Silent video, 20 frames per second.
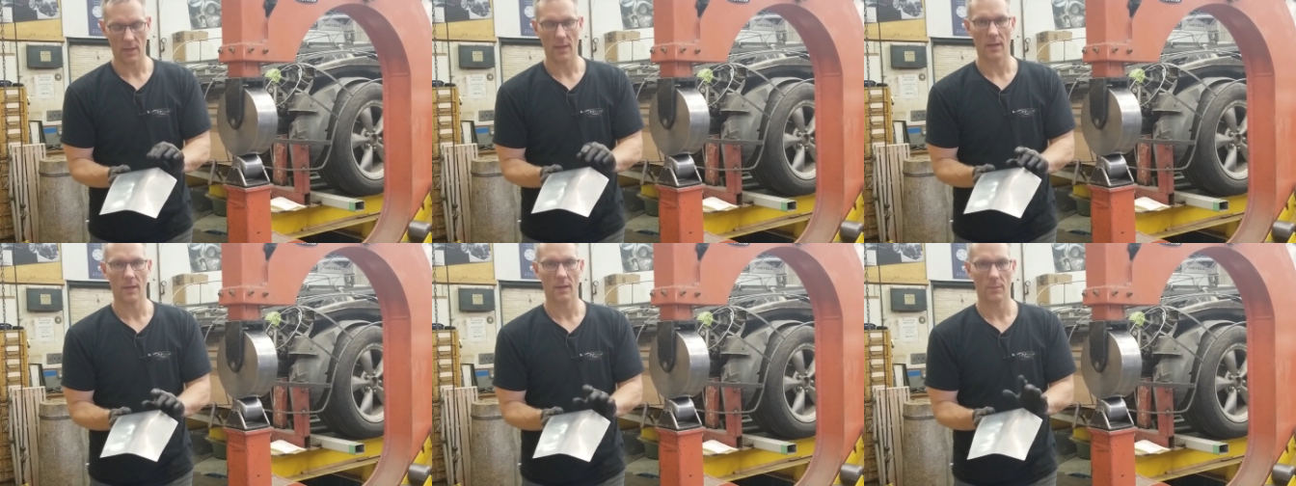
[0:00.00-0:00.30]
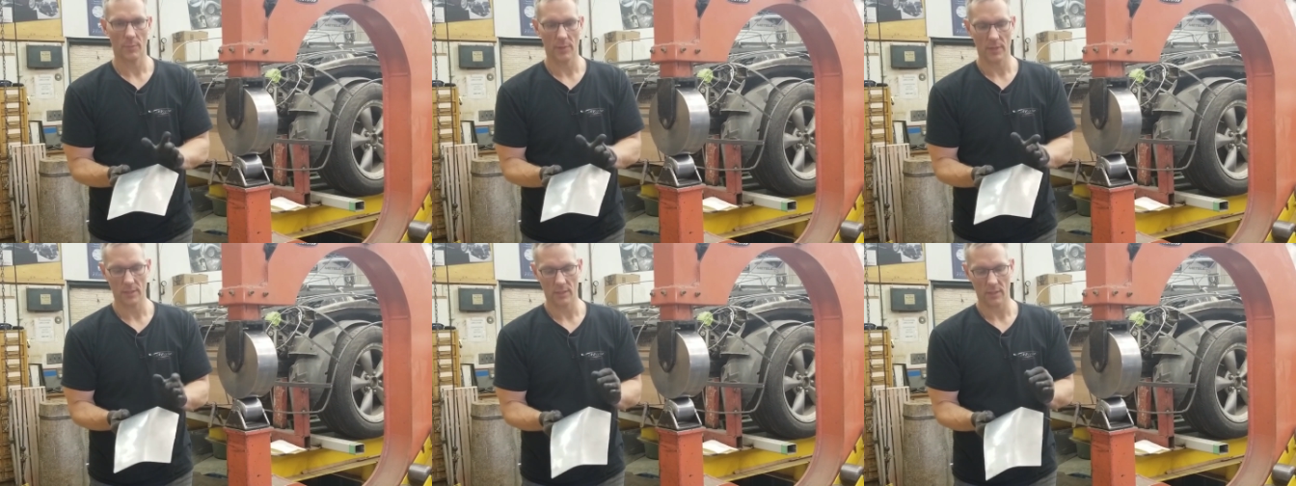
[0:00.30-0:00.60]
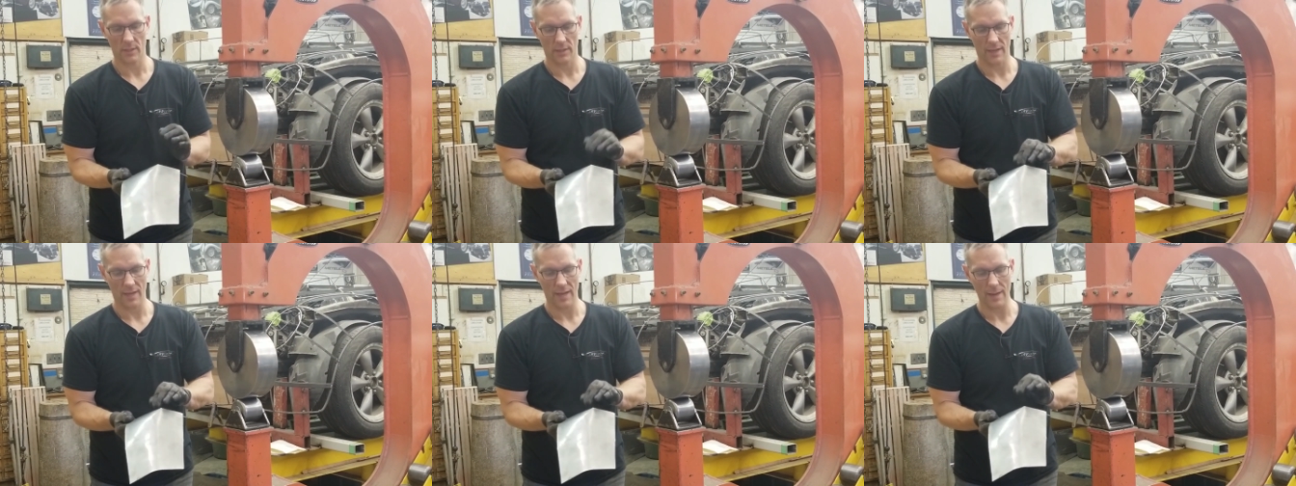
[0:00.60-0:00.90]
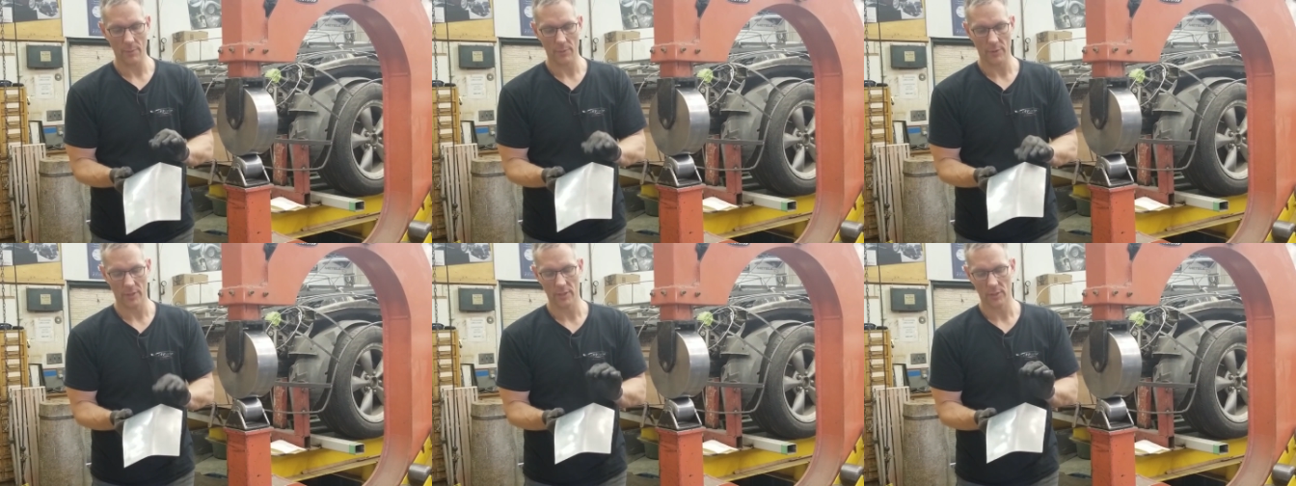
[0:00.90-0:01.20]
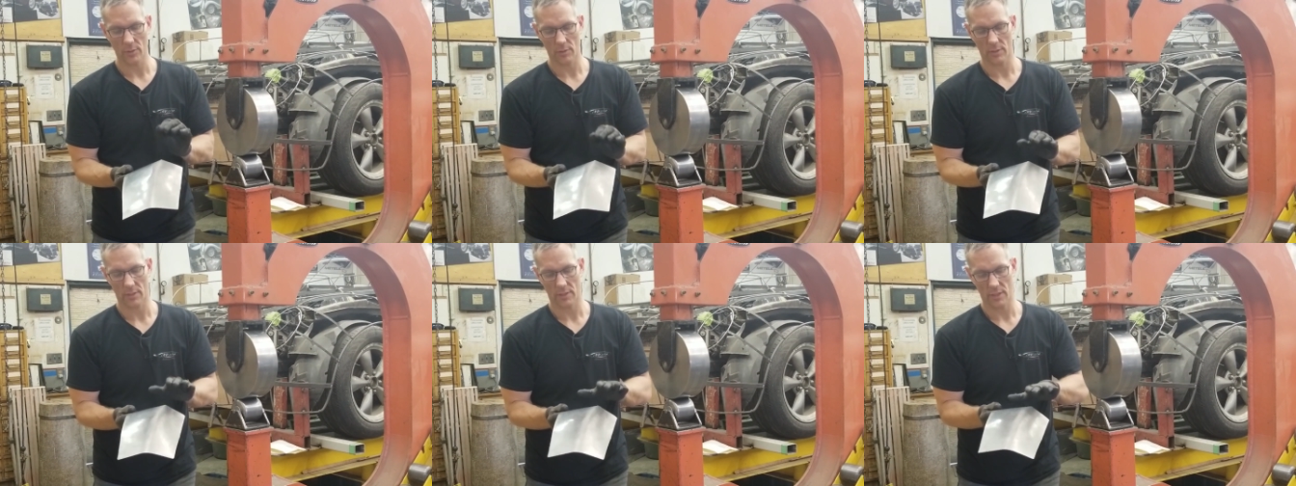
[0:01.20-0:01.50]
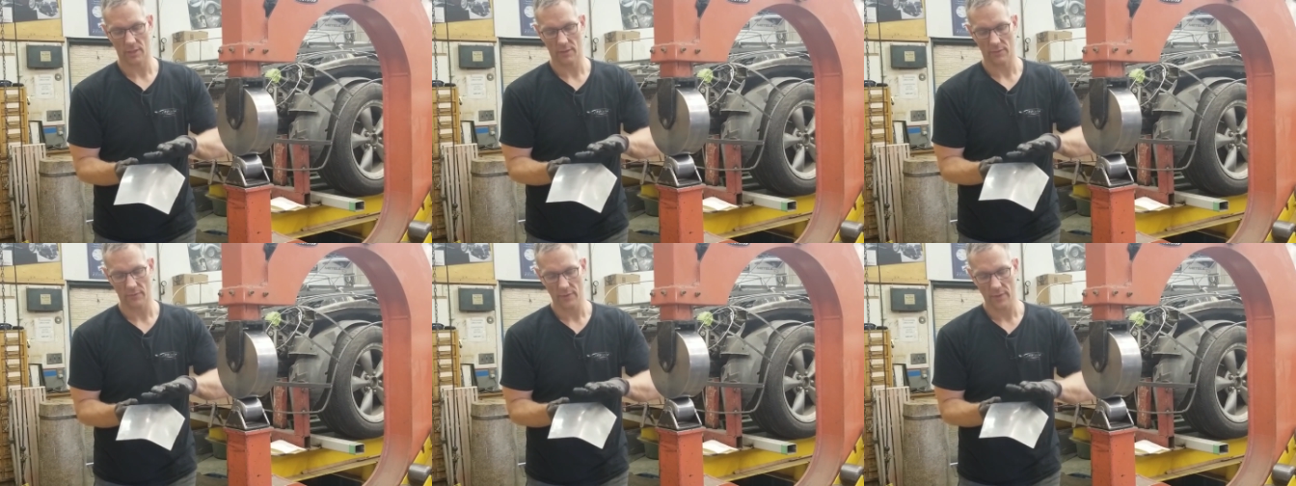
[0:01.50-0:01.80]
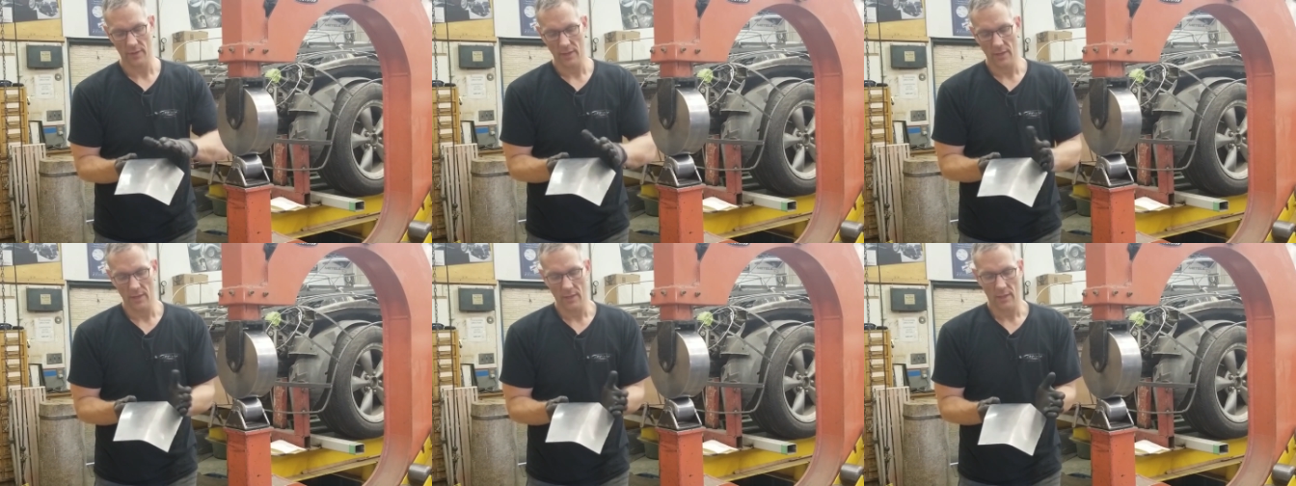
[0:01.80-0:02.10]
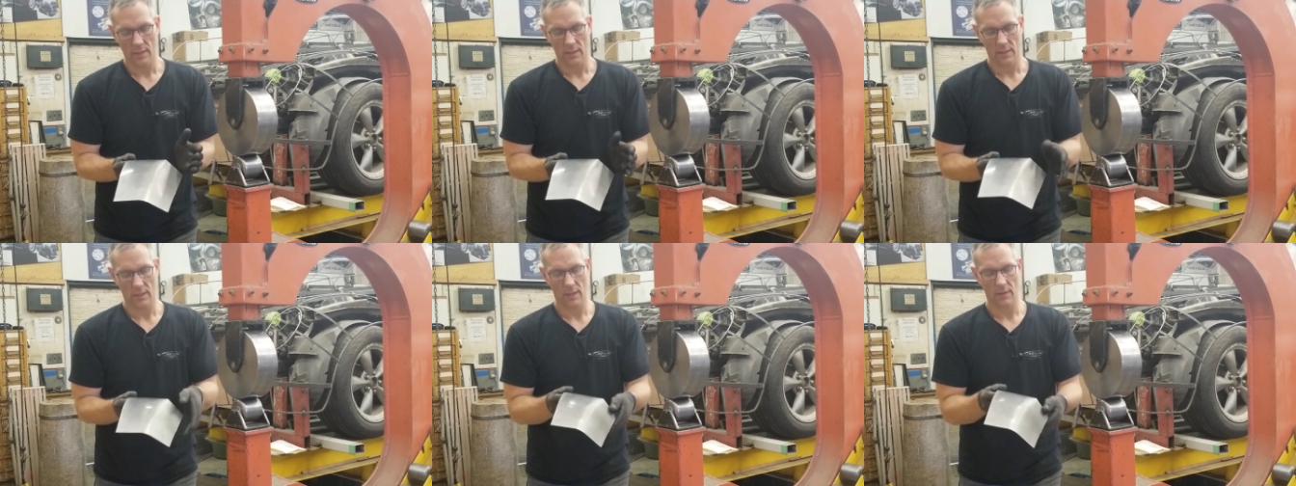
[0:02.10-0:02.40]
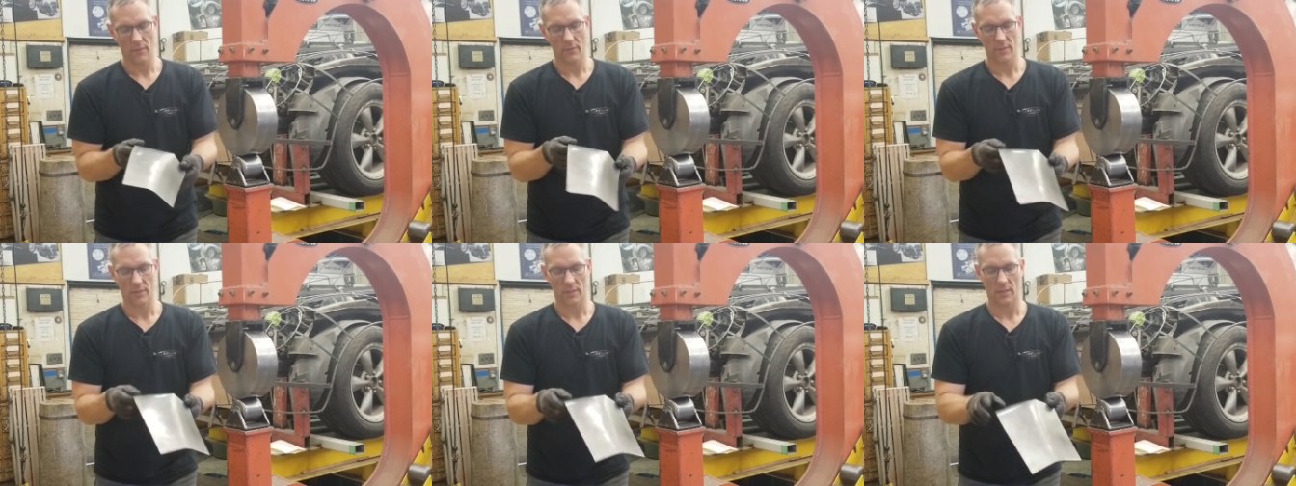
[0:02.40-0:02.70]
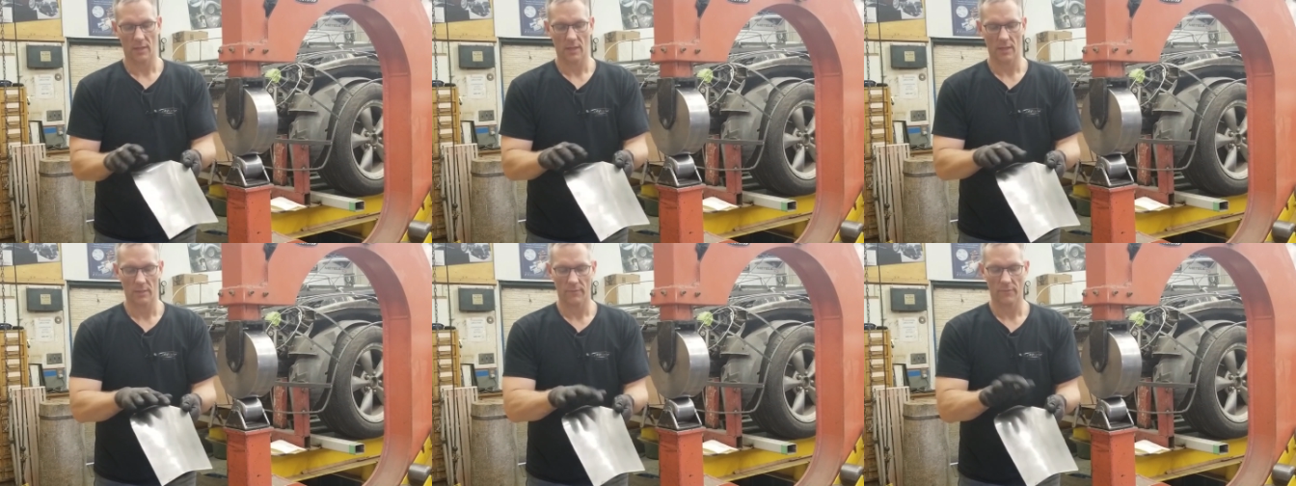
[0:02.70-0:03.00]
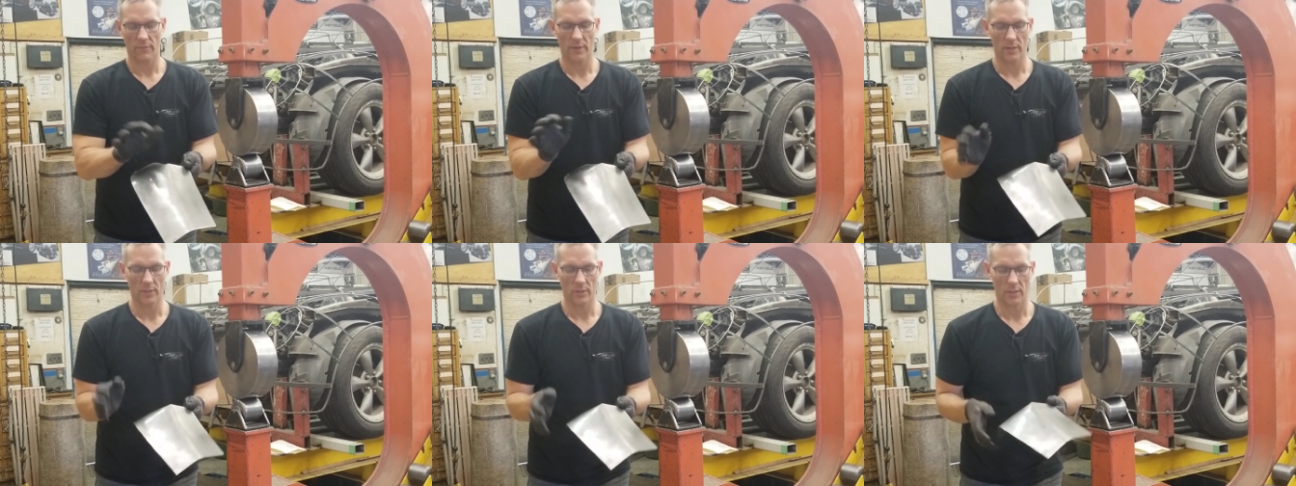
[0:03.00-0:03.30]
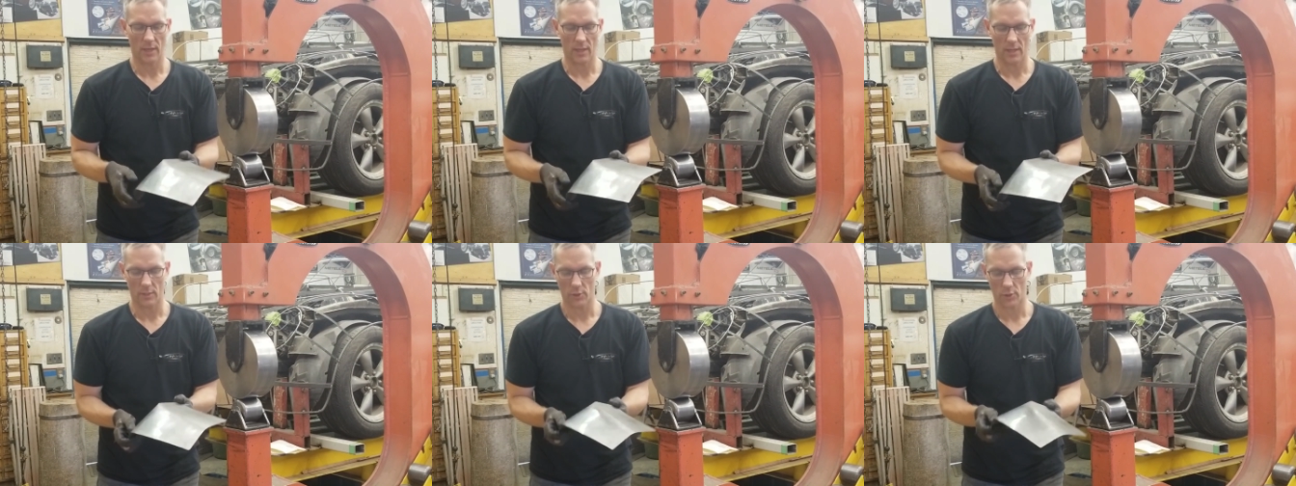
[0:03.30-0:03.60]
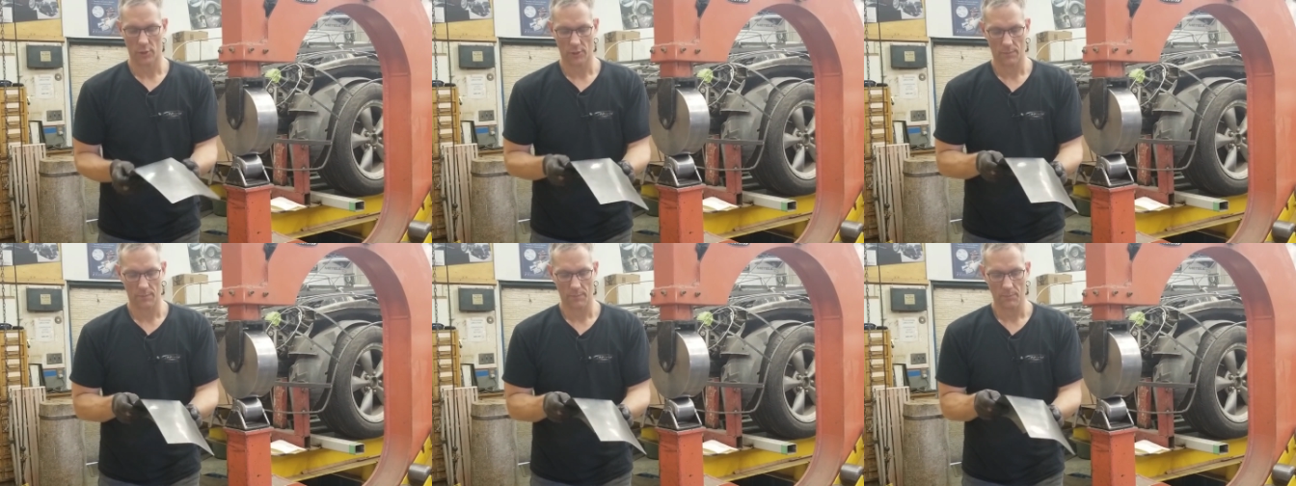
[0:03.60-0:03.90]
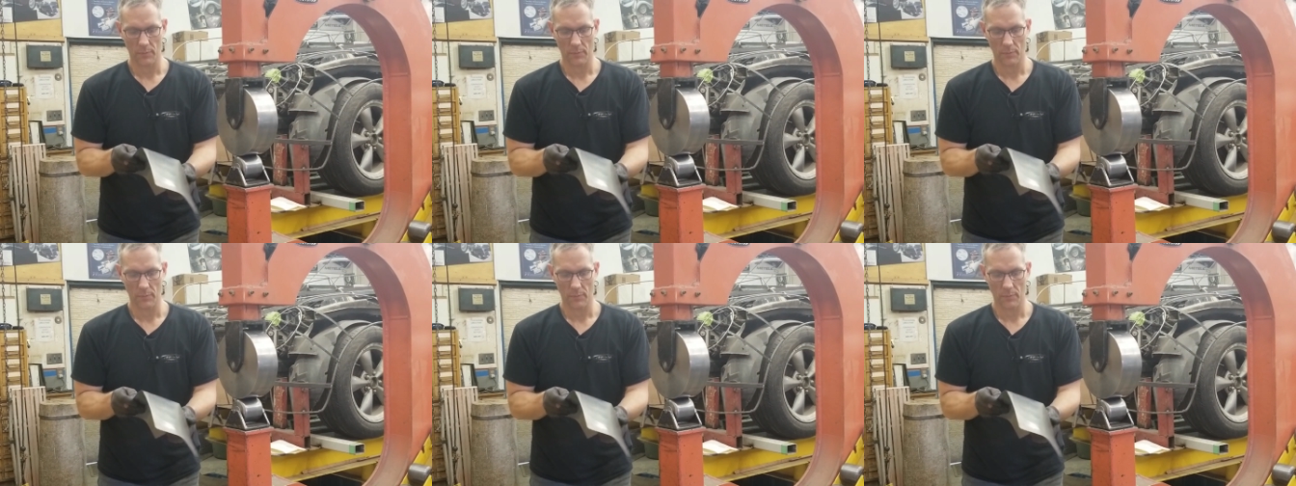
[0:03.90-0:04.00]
and basically hammered into itself to give us a nice finished edge.